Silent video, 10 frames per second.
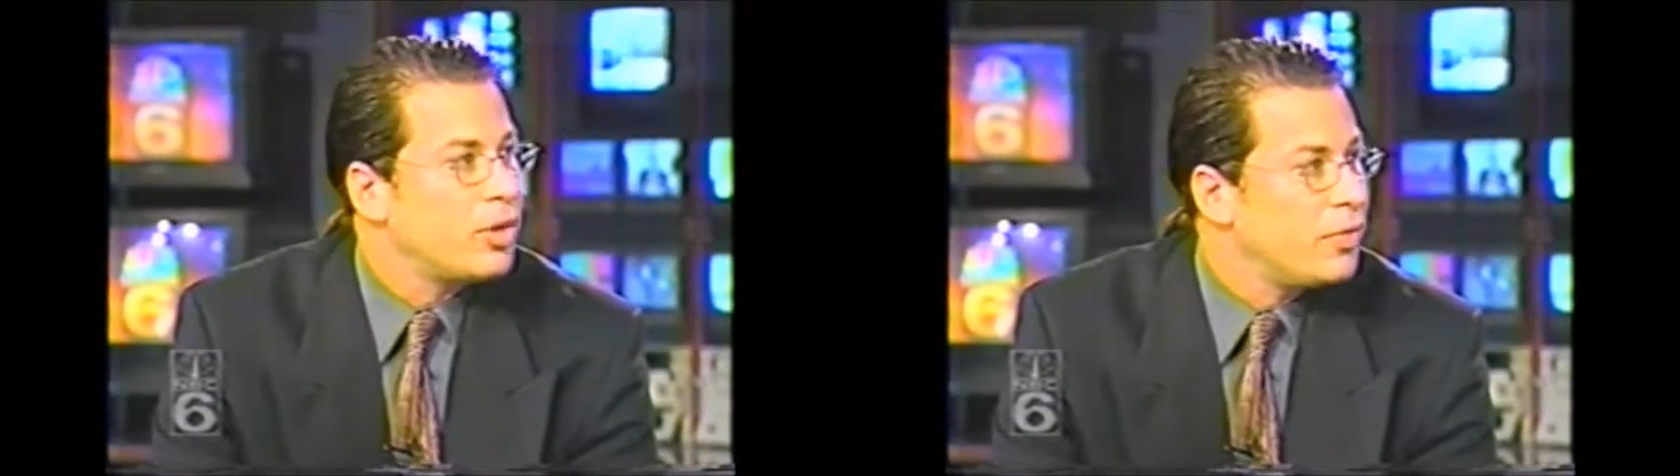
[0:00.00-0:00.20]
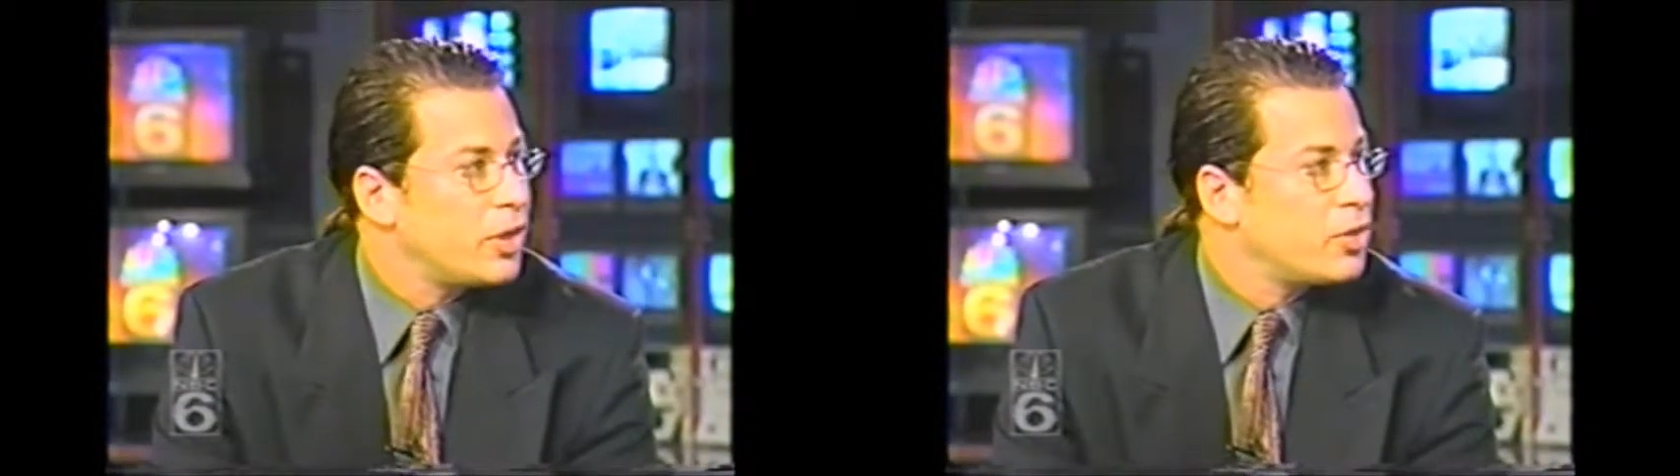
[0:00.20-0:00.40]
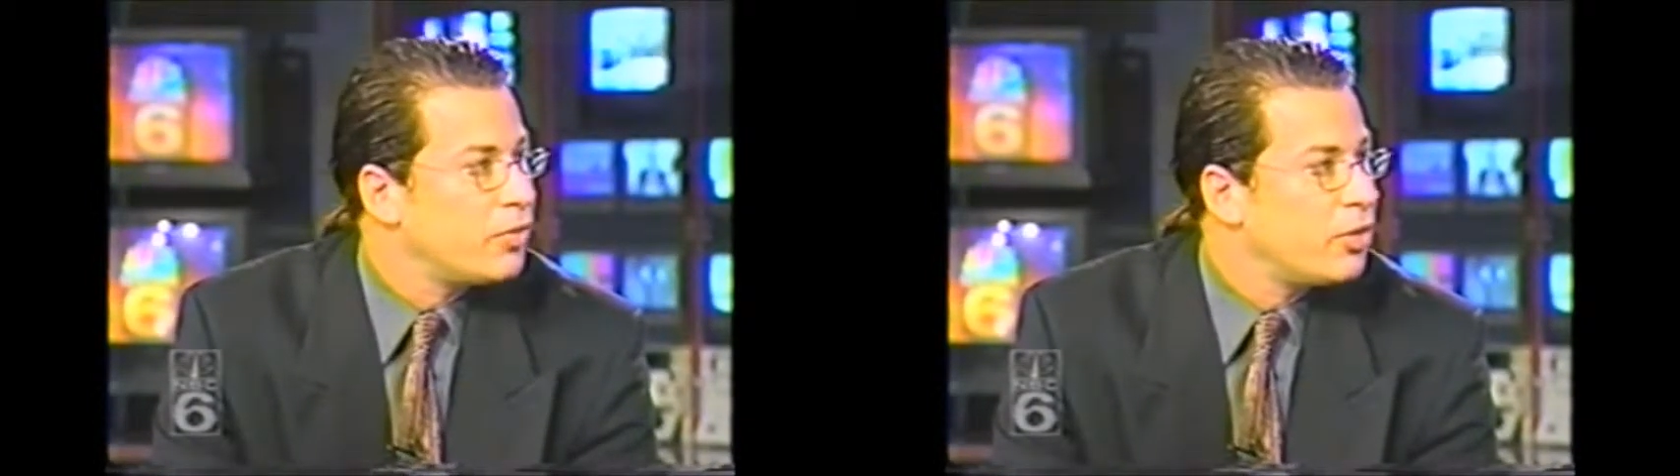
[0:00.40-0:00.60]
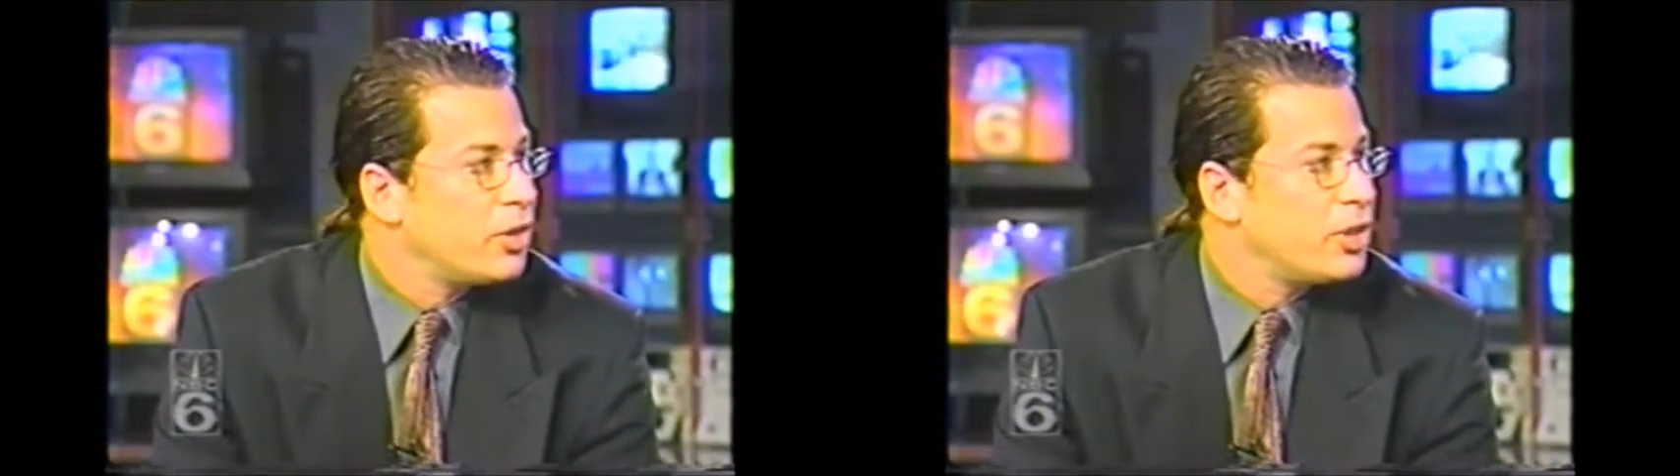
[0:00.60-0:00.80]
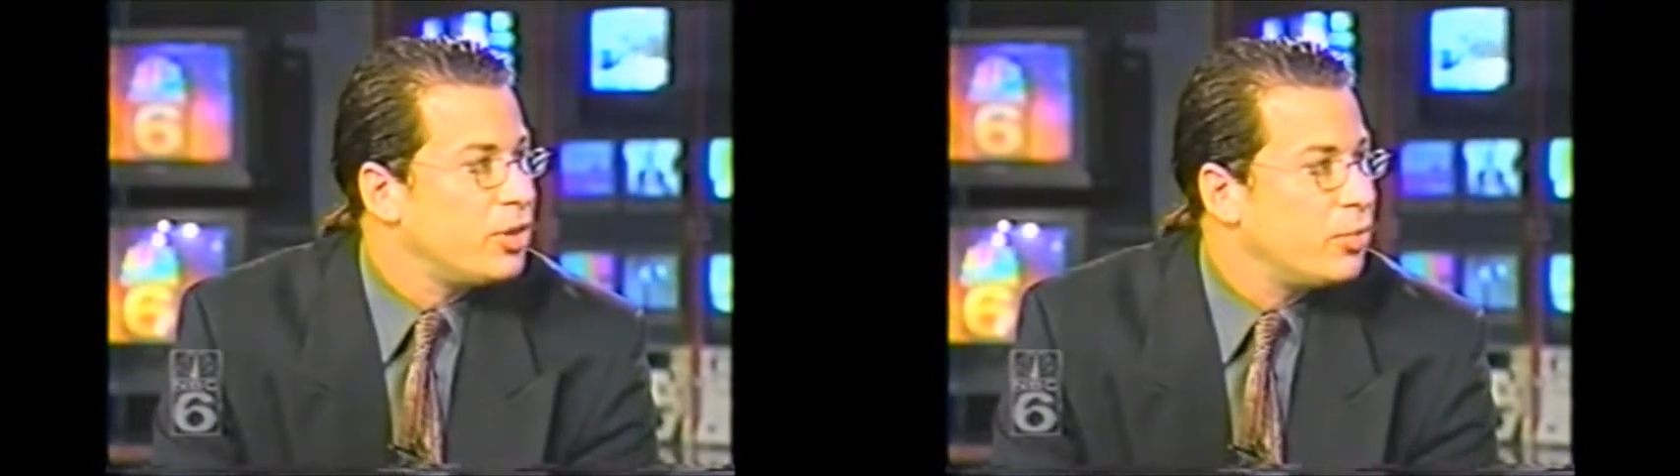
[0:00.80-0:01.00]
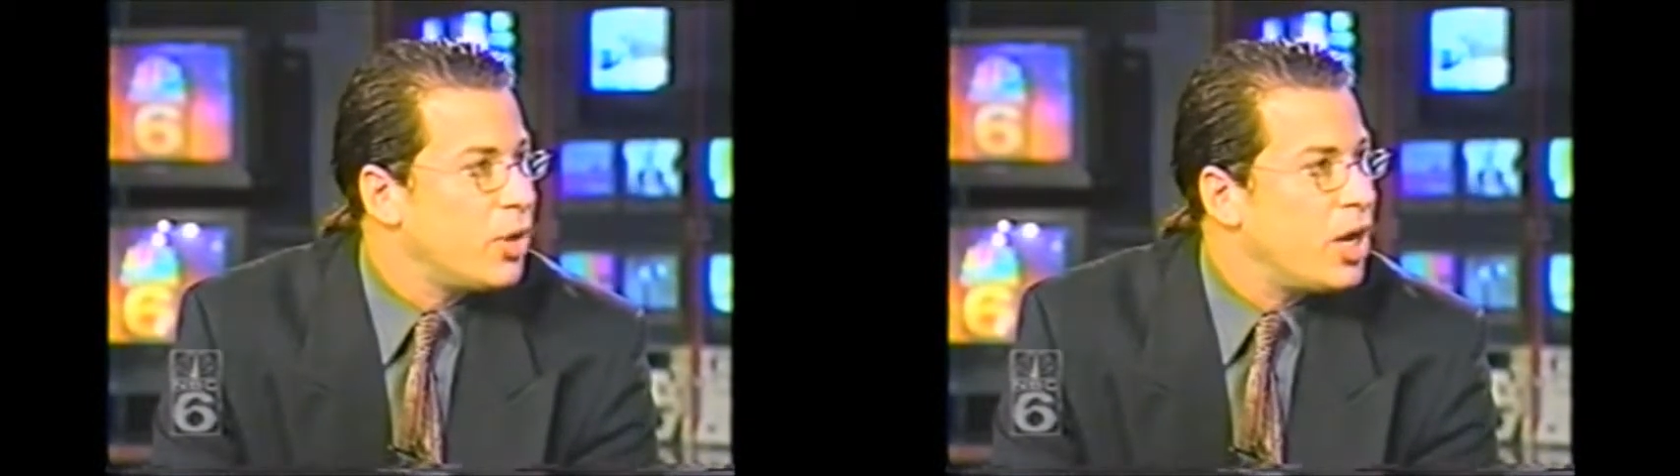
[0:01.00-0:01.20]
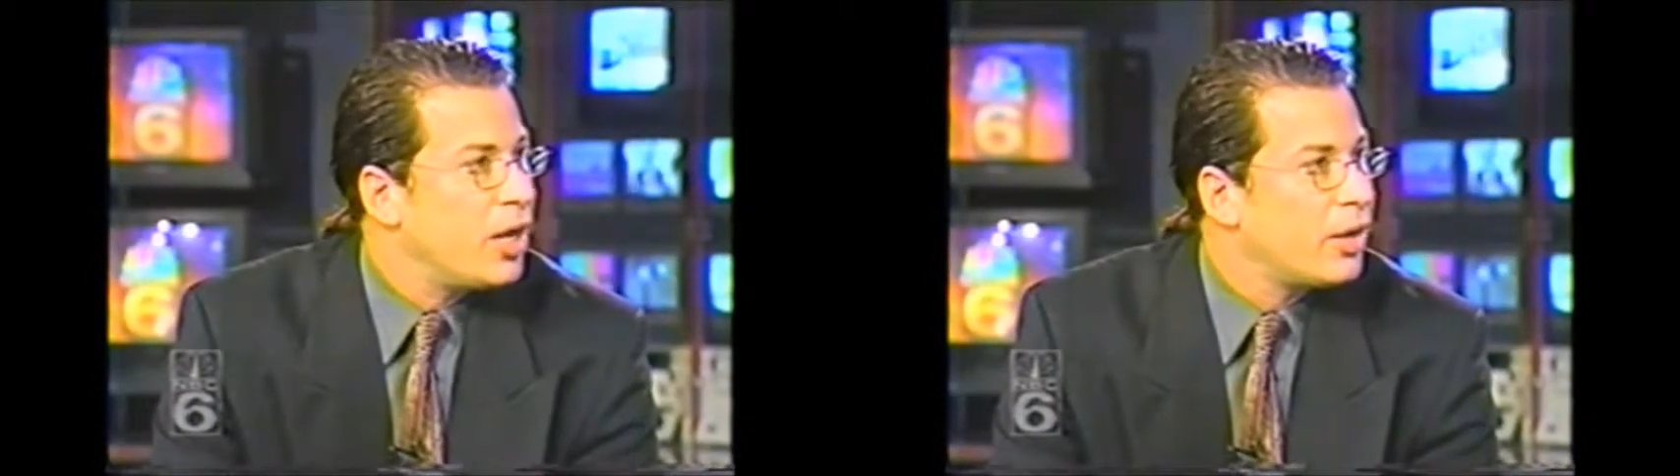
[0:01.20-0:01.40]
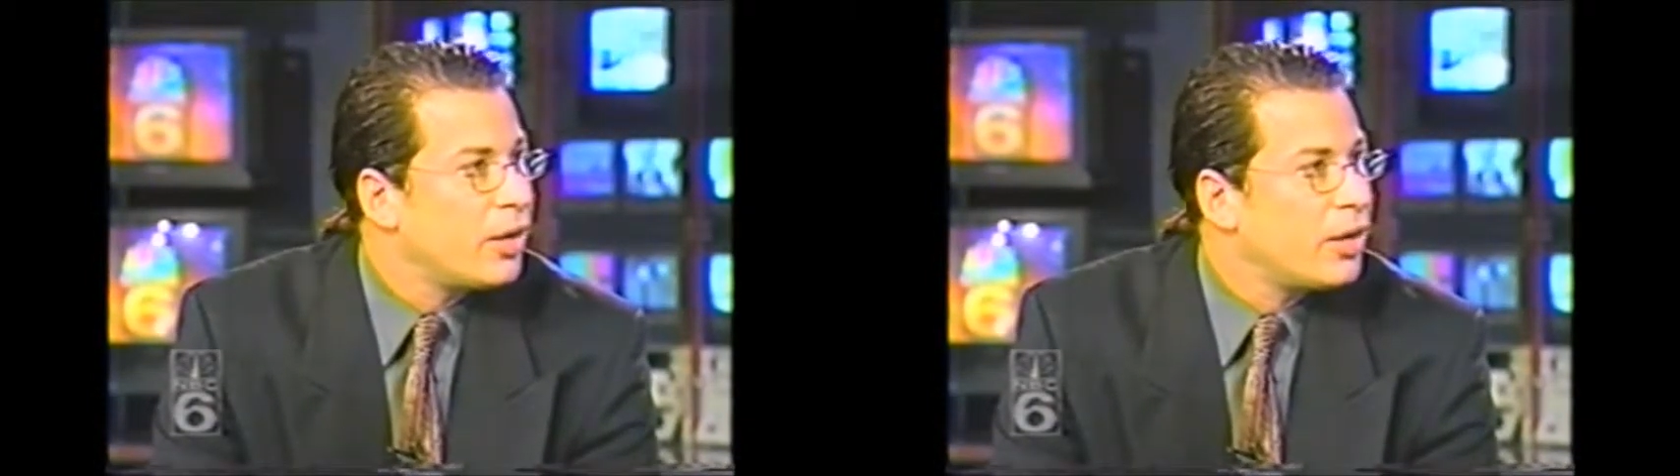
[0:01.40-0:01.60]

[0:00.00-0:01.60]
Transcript: conviction for a DUI.